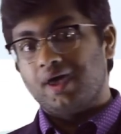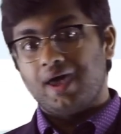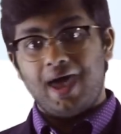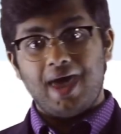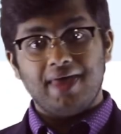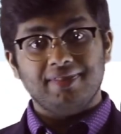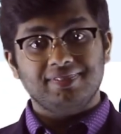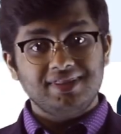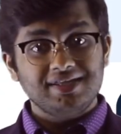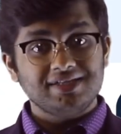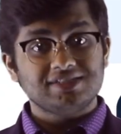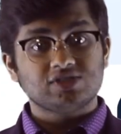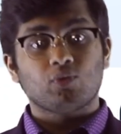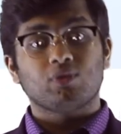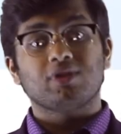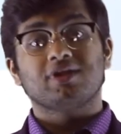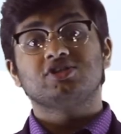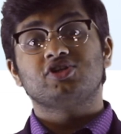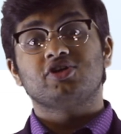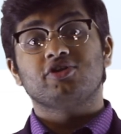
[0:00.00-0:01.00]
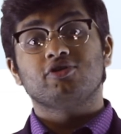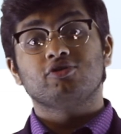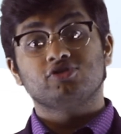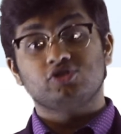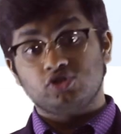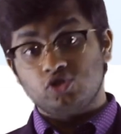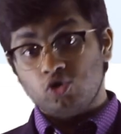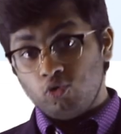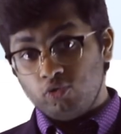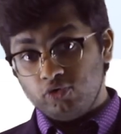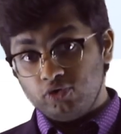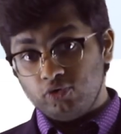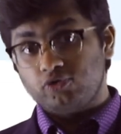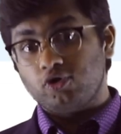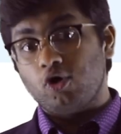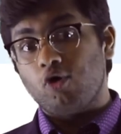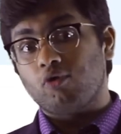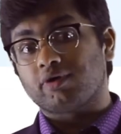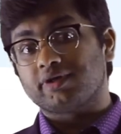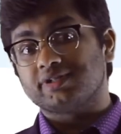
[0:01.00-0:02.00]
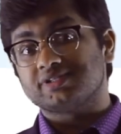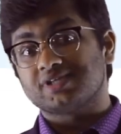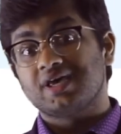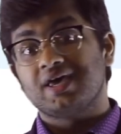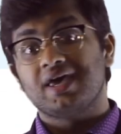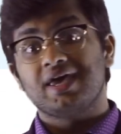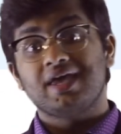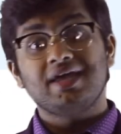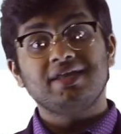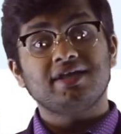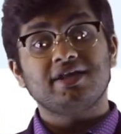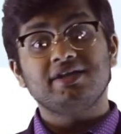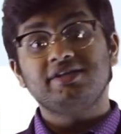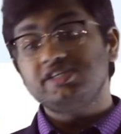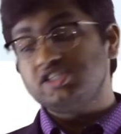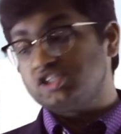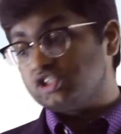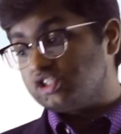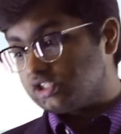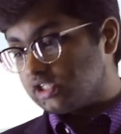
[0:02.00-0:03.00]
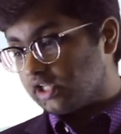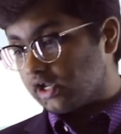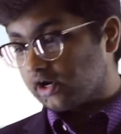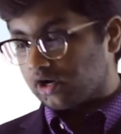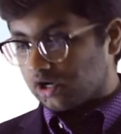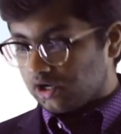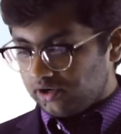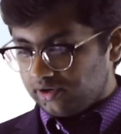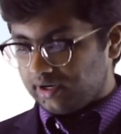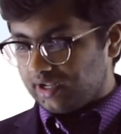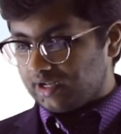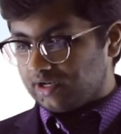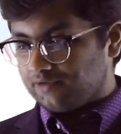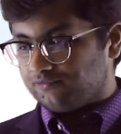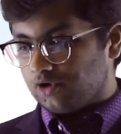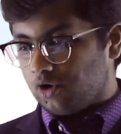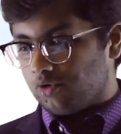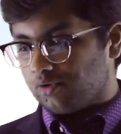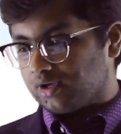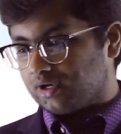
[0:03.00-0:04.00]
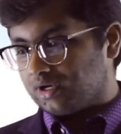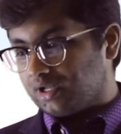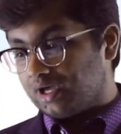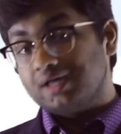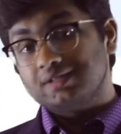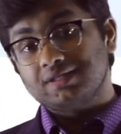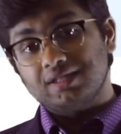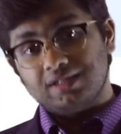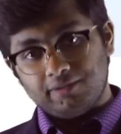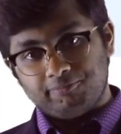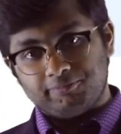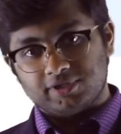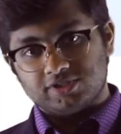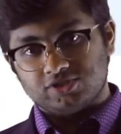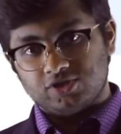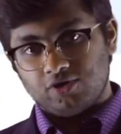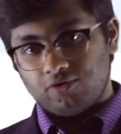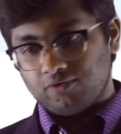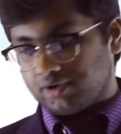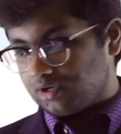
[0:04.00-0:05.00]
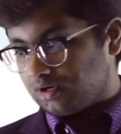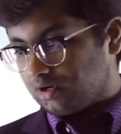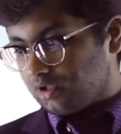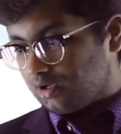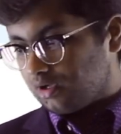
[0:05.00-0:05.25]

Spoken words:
and this will introduce two new tokens in addition to their current native token, the Liptis token.